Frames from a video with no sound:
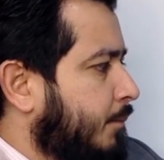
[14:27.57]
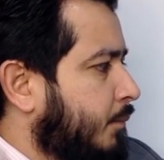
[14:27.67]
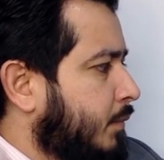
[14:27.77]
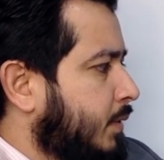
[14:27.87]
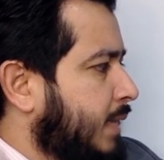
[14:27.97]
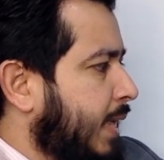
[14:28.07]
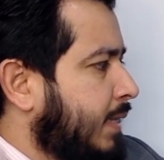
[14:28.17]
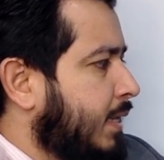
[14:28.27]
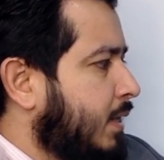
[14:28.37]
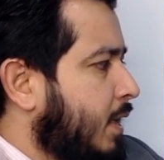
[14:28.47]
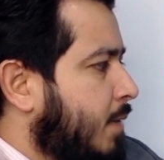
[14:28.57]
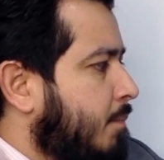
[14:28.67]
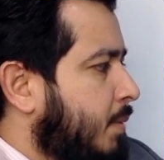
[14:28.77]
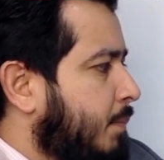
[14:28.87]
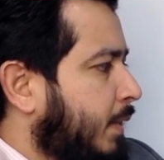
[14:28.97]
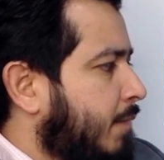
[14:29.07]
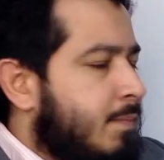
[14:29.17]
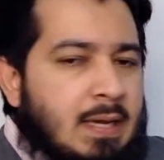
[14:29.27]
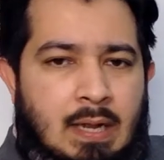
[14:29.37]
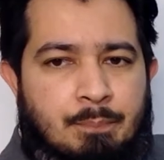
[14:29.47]
decade, people have
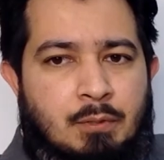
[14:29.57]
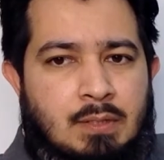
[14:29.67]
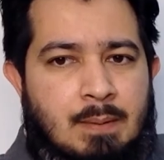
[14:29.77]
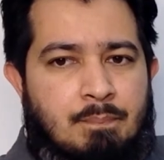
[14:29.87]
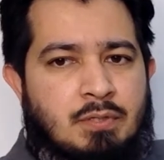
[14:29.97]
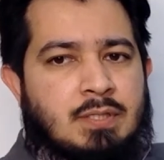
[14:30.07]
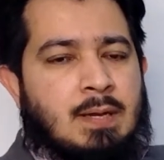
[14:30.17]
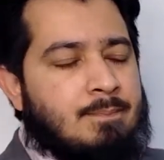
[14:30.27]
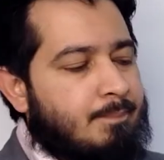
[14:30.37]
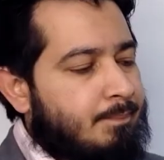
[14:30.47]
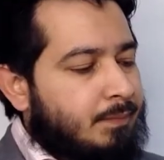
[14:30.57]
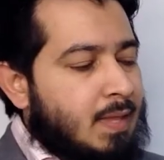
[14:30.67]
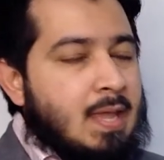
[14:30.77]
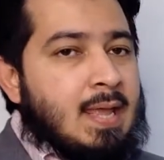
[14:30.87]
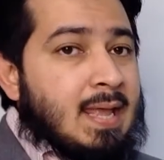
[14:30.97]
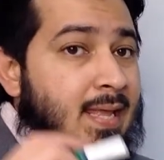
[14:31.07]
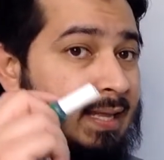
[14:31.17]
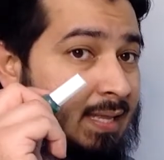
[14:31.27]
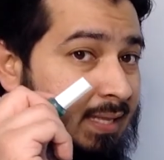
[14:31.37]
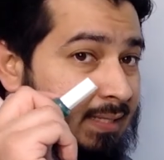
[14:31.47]
made up to 10%.
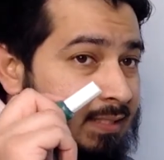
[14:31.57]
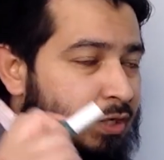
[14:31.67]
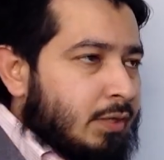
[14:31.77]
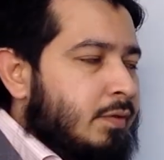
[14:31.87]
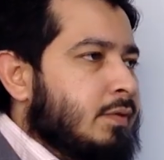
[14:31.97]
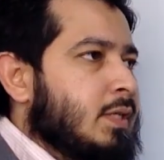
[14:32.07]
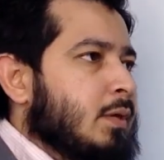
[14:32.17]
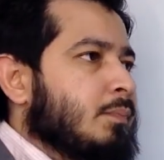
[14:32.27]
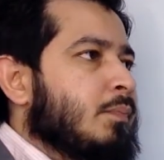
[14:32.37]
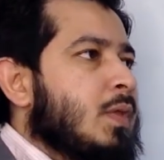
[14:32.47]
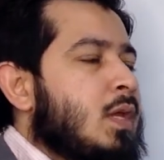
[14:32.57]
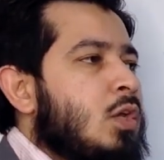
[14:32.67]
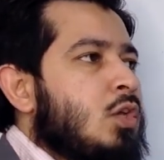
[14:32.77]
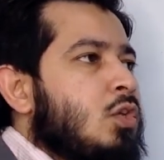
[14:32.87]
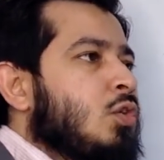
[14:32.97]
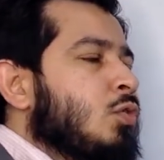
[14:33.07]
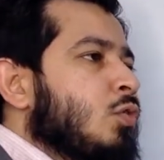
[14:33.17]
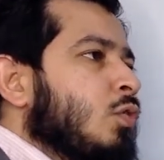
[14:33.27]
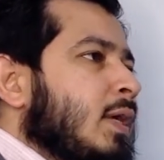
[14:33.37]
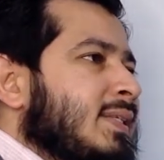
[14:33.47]
Check this out. You
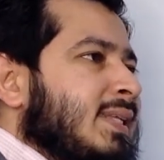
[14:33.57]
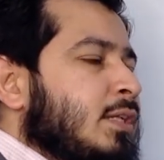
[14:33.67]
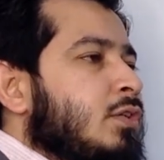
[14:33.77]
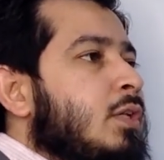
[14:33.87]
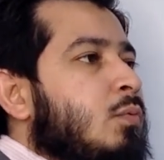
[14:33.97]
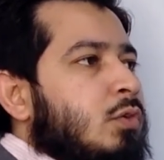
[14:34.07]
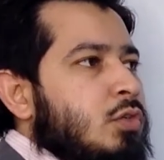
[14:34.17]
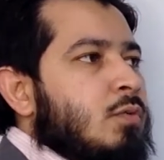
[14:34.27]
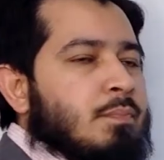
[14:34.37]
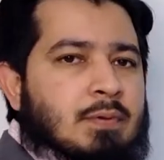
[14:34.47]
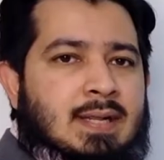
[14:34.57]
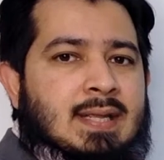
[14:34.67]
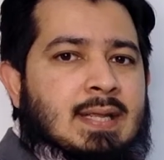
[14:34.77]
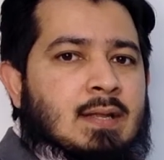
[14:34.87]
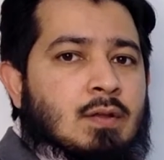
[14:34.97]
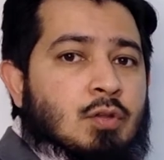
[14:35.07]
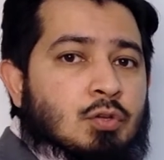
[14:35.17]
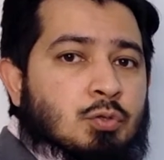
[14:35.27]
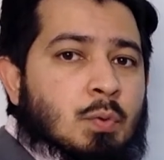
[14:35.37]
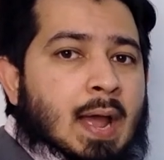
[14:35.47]
know essentially what you're bringing
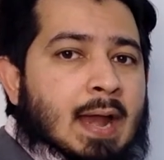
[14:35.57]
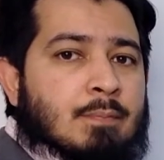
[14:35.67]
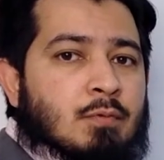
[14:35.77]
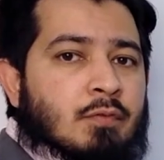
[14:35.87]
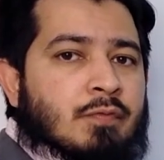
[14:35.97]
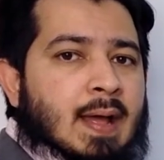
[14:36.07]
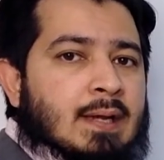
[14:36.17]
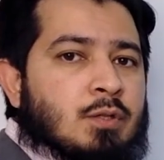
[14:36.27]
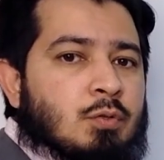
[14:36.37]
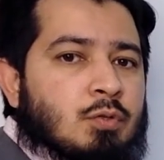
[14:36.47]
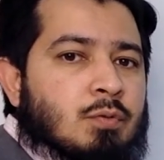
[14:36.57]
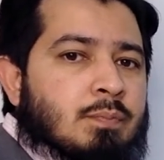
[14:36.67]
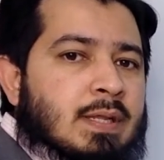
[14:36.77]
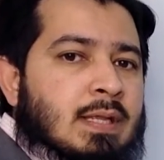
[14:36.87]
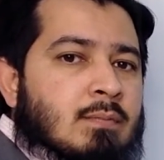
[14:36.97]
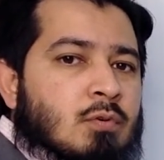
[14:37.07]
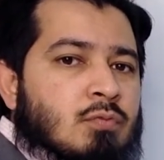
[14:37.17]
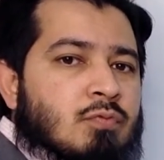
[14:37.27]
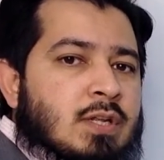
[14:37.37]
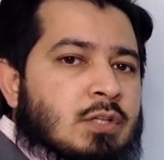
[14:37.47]
to add more value? You're bringing more
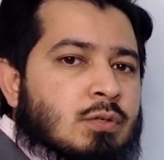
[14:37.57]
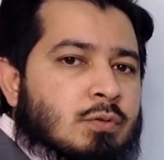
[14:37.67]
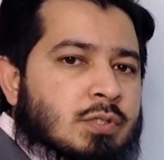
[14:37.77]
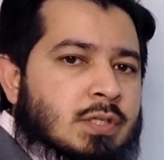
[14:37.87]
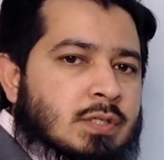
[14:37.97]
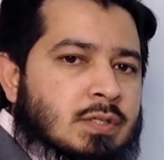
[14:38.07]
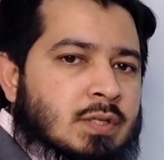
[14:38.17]
resources.